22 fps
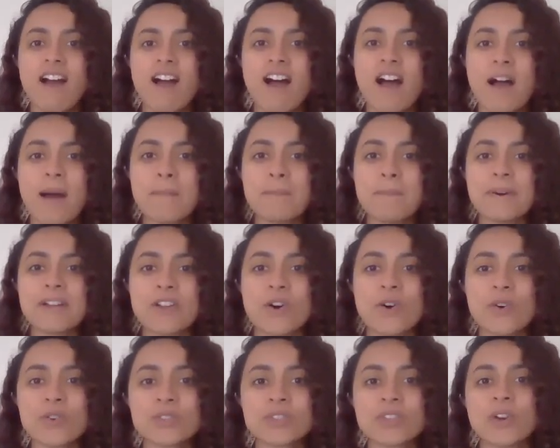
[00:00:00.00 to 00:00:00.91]
but
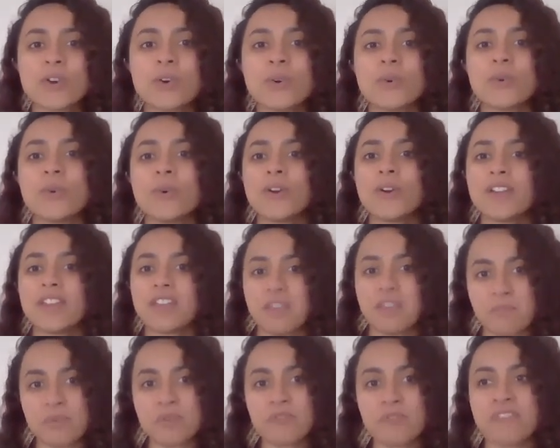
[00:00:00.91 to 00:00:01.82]
also
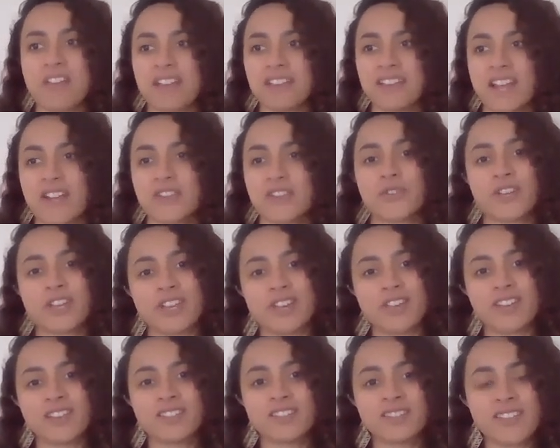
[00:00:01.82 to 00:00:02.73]
improve that
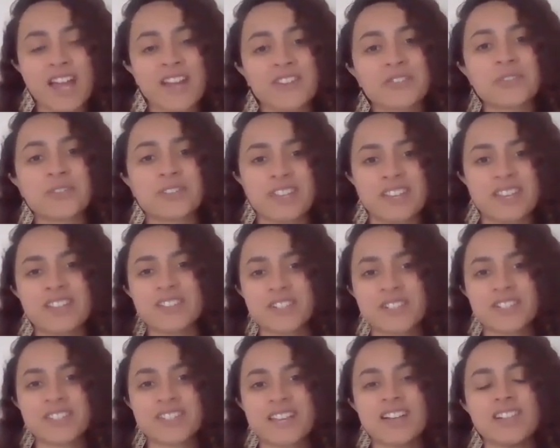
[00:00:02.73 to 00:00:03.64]
natural
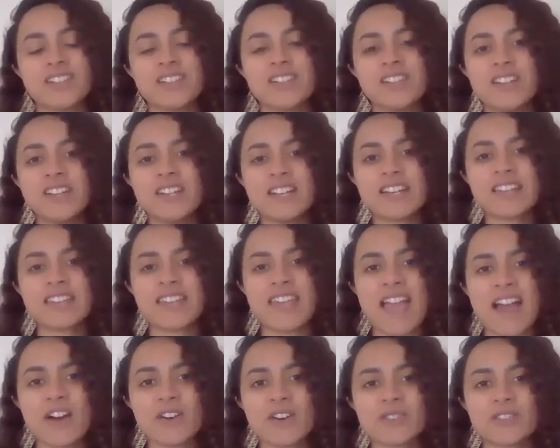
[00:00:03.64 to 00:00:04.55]
killer cell
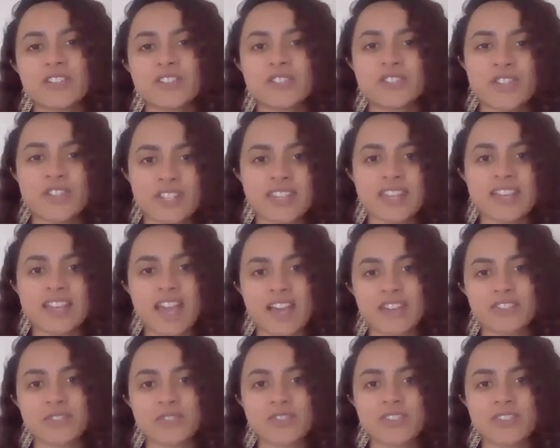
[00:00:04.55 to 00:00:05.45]
count, just like
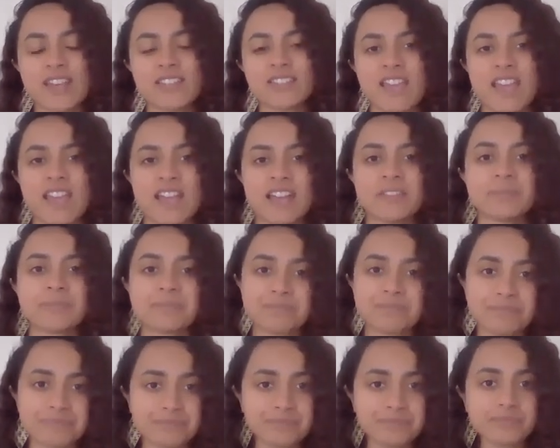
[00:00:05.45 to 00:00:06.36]
exercise can.
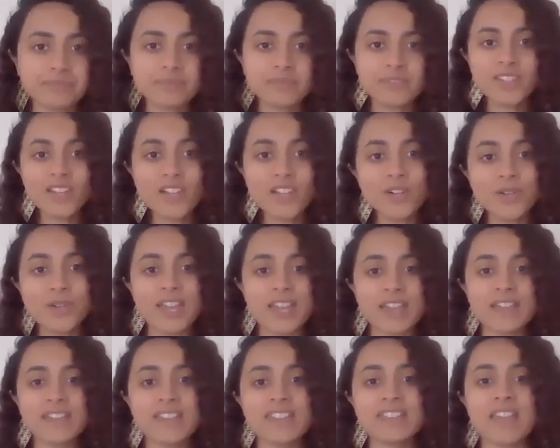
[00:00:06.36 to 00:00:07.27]

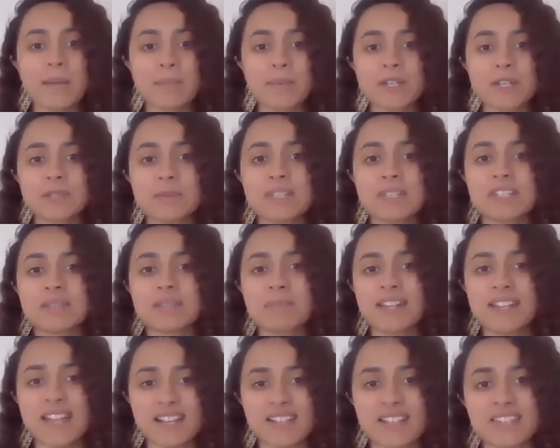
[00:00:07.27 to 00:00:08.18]
Okay, and that brings me to
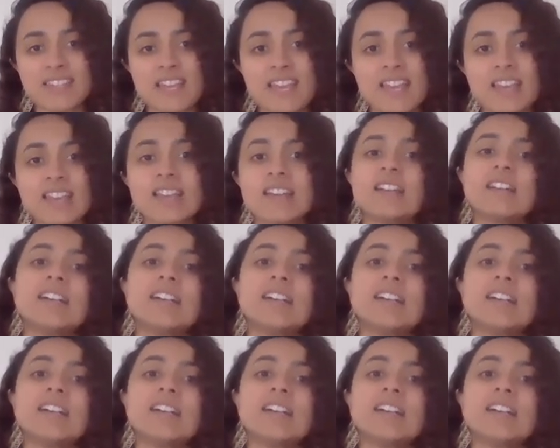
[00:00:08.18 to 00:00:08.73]
my next thing,